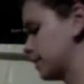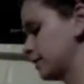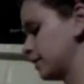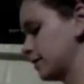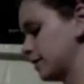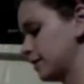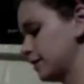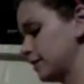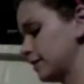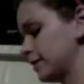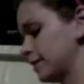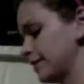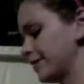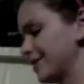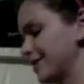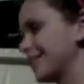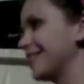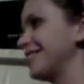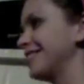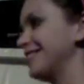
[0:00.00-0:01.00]
plus 2.
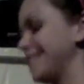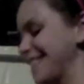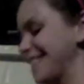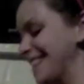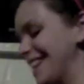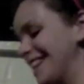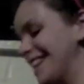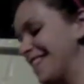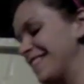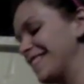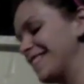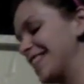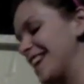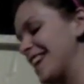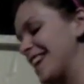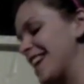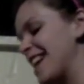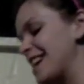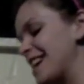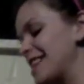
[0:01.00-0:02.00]
Good reading.
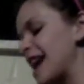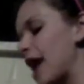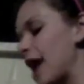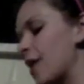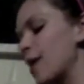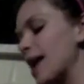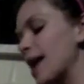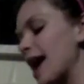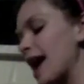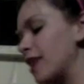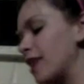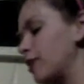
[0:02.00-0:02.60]
Now I add the